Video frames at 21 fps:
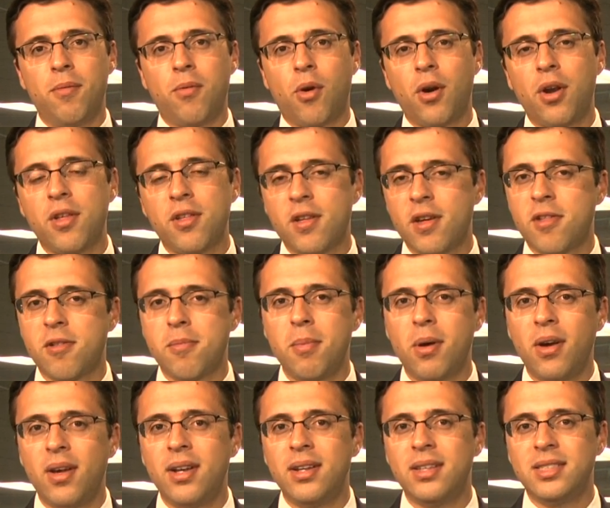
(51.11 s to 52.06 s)
46
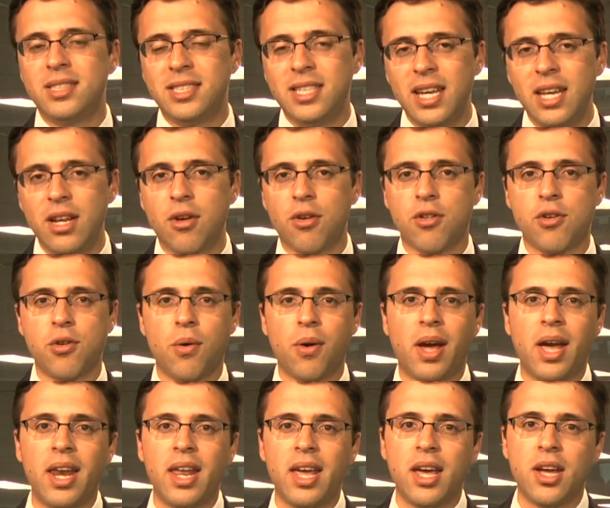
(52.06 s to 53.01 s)
million seniors who
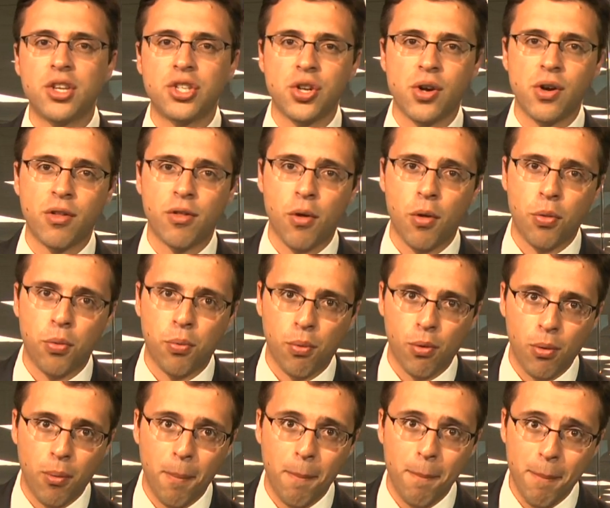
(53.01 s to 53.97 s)
are getting insurance
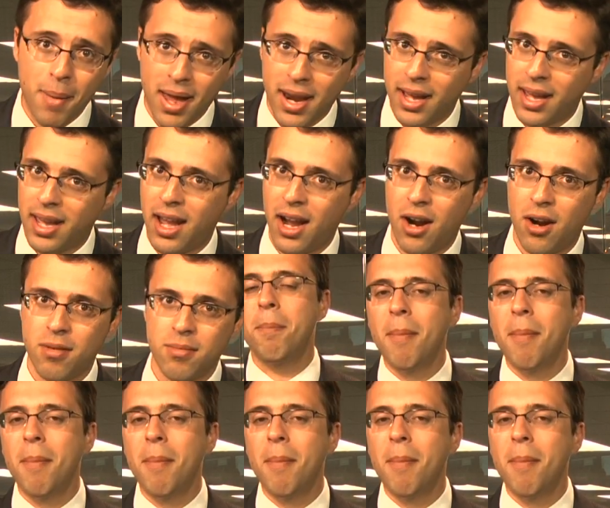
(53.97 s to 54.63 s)
through Medicare.